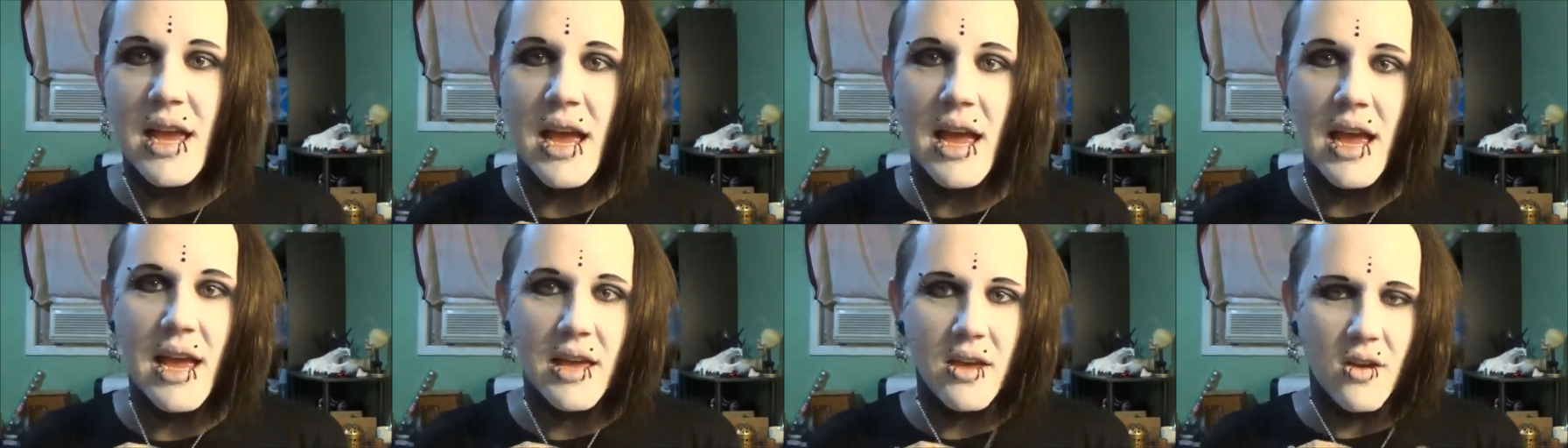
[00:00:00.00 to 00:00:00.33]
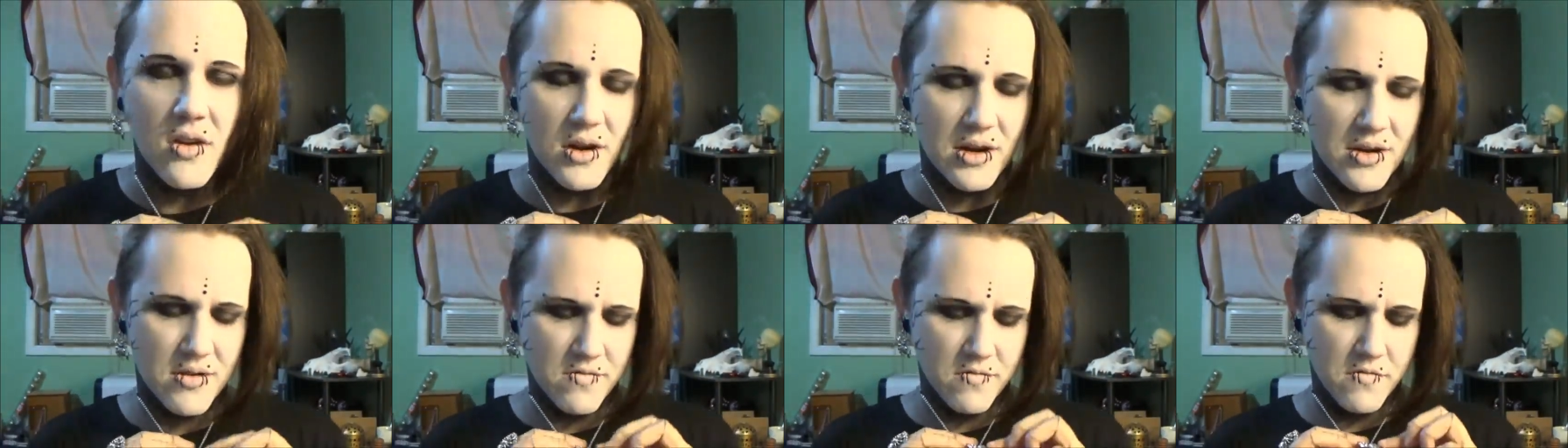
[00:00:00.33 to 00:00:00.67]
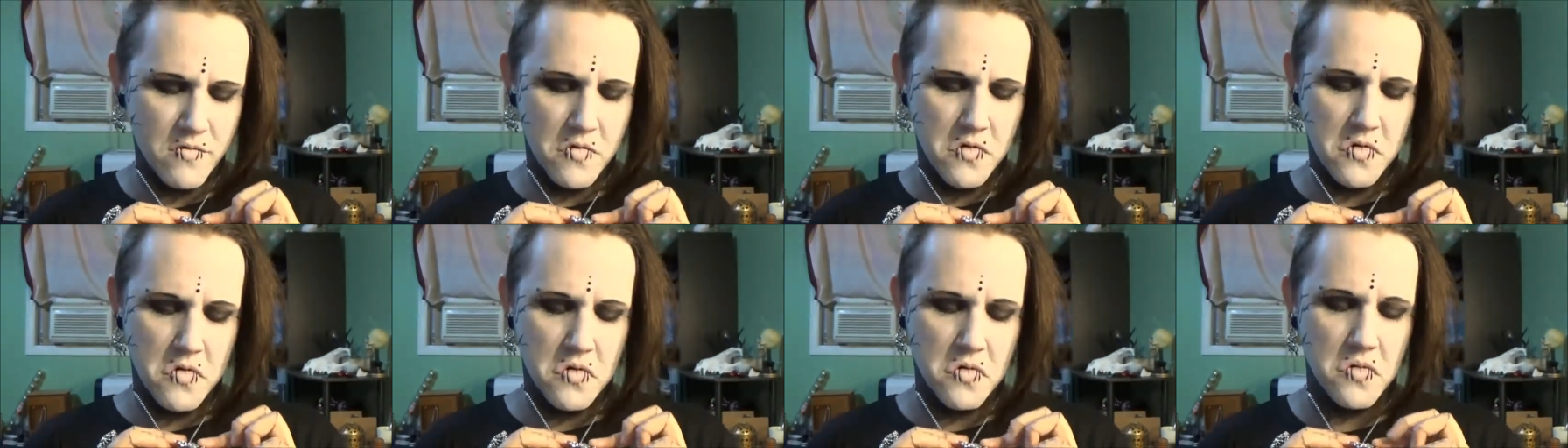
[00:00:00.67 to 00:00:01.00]
I got it
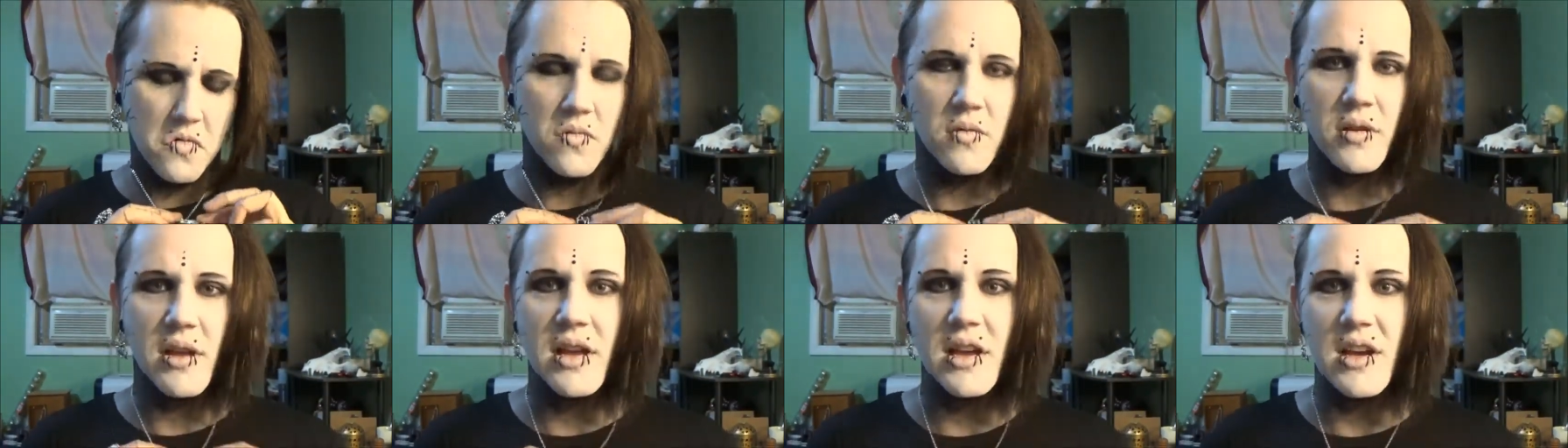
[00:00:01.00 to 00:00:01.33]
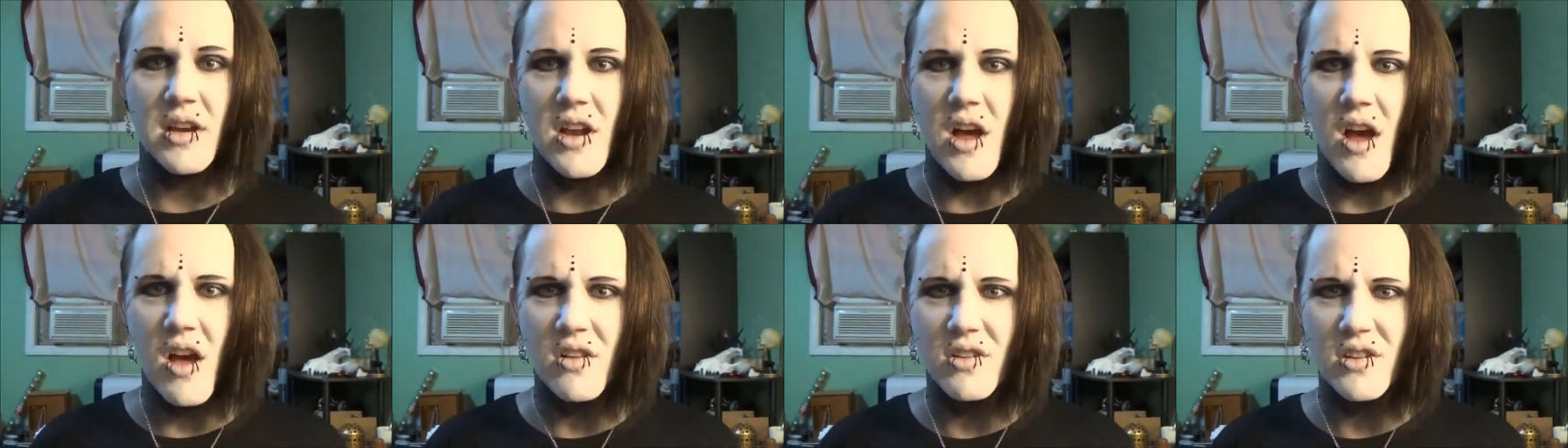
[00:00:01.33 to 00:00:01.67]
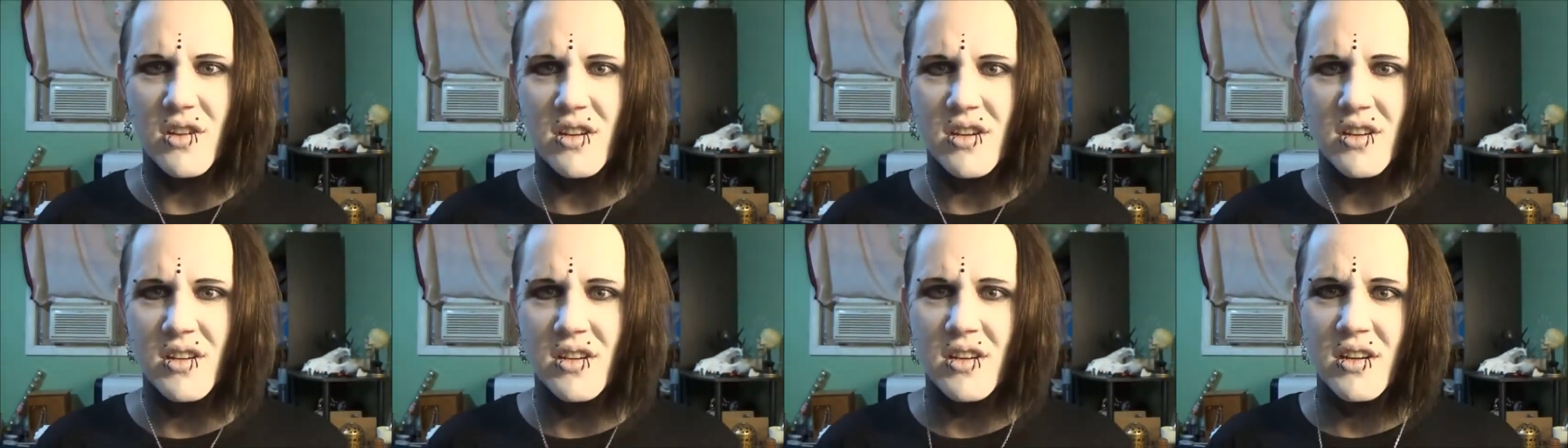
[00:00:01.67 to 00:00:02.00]
for like a
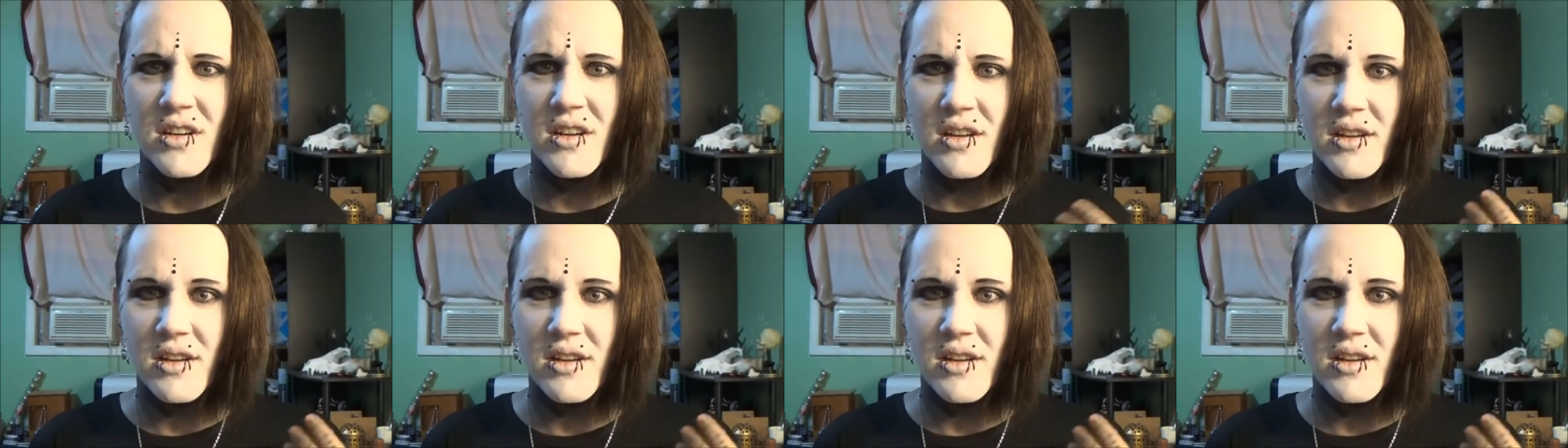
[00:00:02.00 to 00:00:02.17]
dollar.